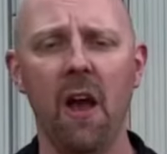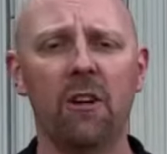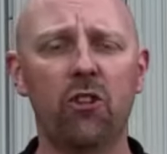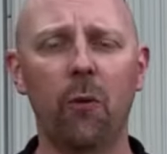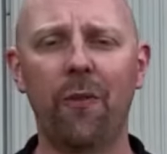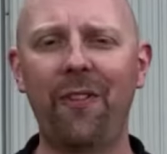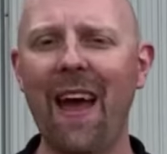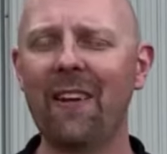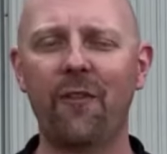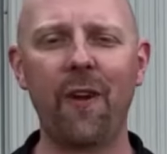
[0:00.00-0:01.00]
So
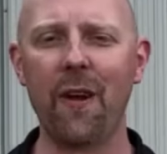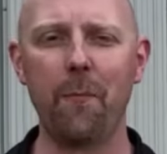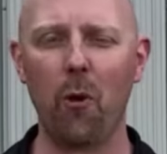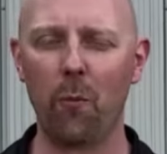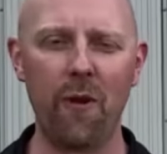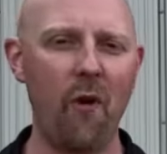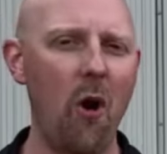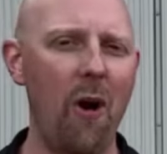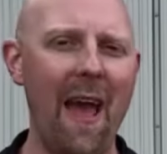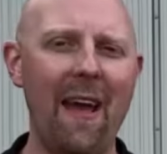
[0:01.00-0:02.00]
that is very important. We've
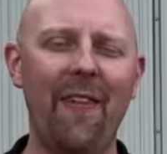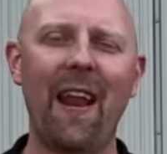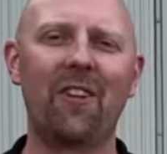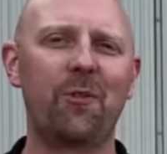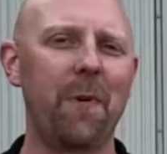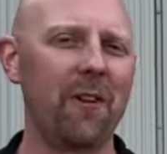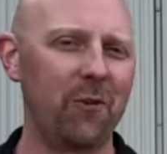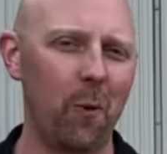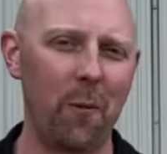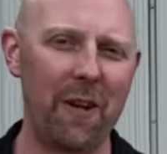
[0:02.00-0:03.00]
all had that
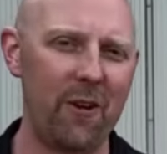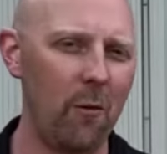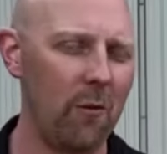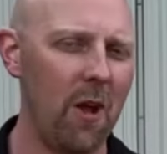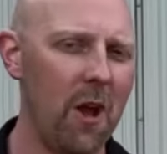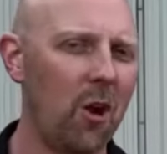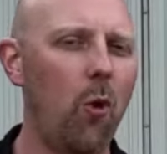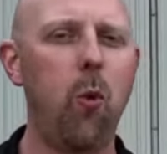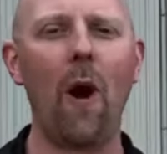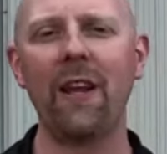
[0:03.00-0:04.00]
experience where we don't
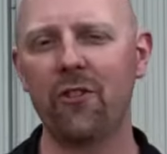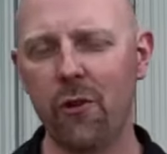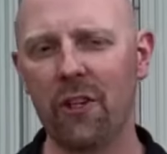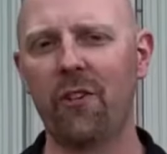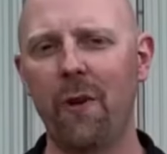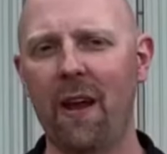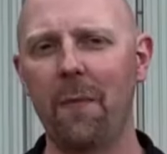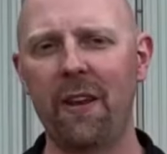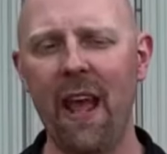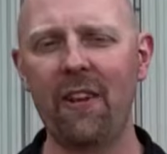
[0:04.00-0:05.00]
quite trust the
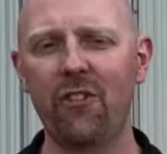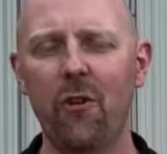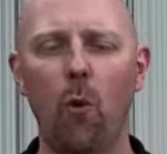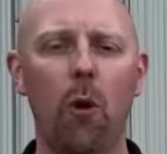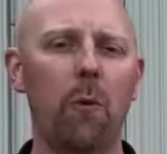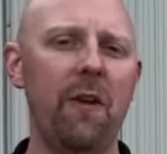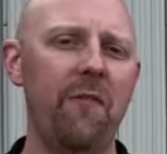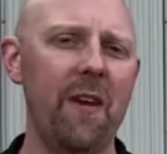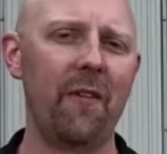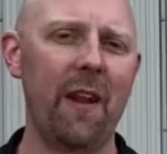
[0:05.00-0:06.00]
recommendation, or we
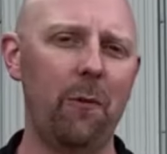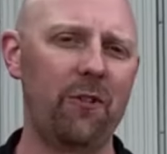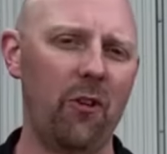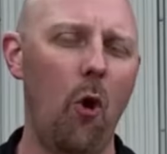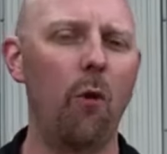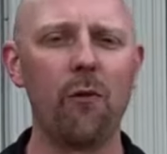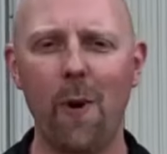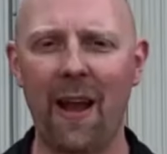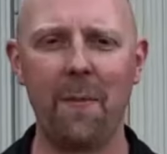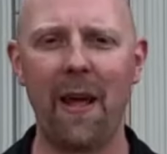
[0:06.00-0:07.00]
feel that it was
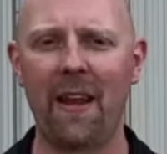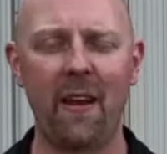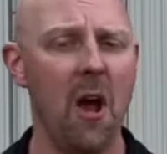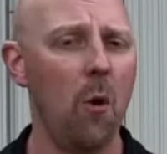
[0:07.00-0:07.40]
over-recommended.